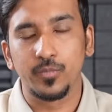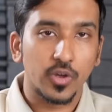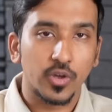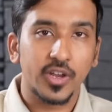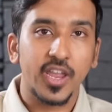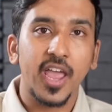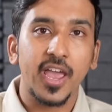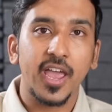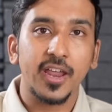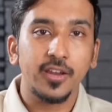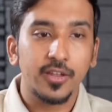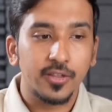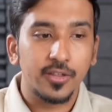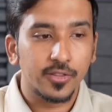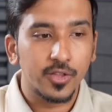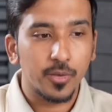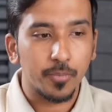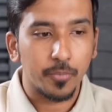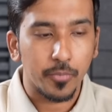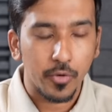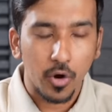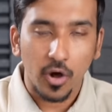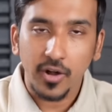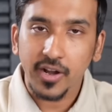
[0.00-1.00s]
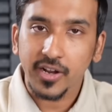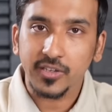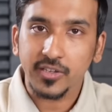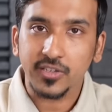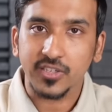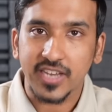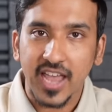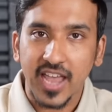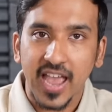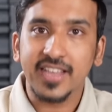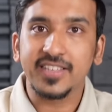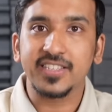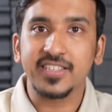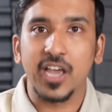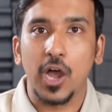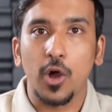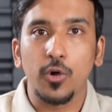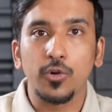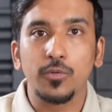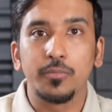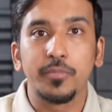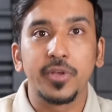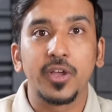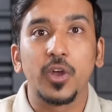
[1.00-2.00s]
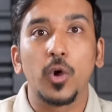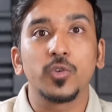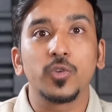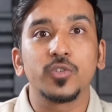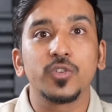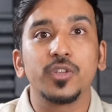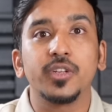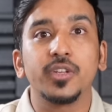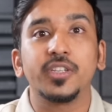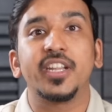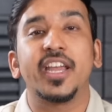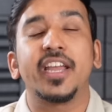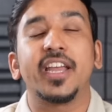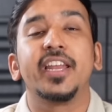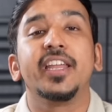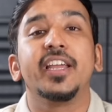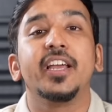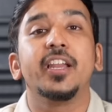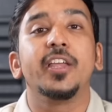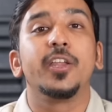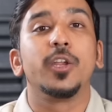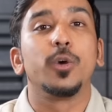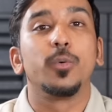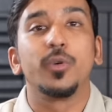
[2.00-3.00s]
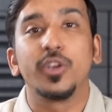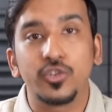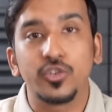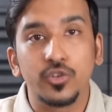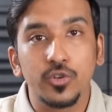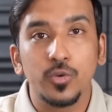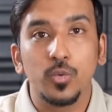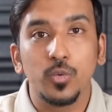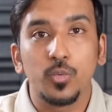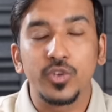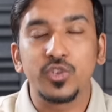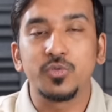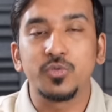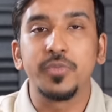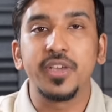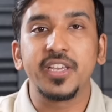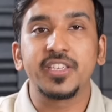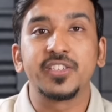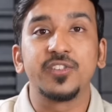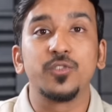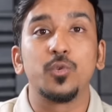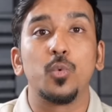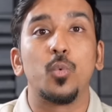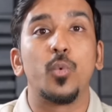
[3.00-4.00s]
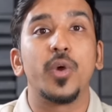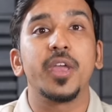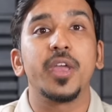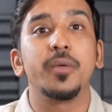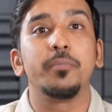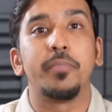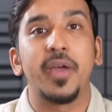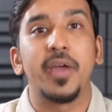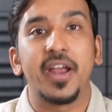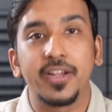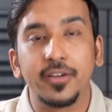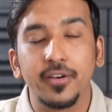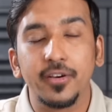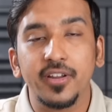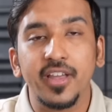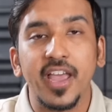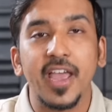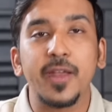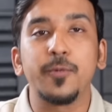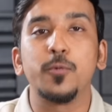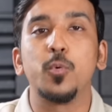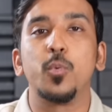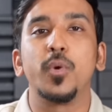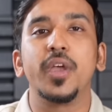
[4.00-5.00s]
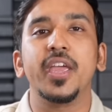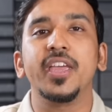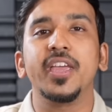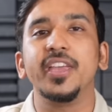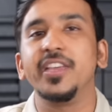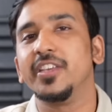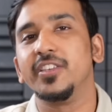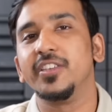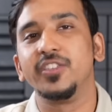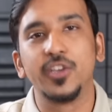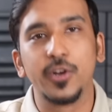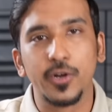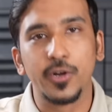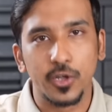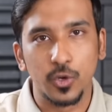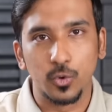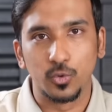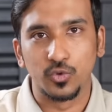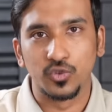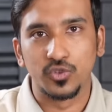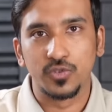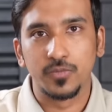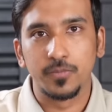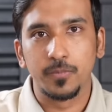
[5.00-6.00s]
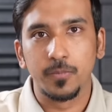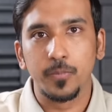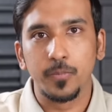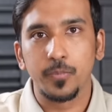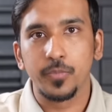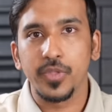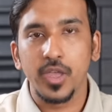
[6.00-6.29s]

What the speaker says: So again, the product stands out because of the technical innovation which makes it way better and way easier to use.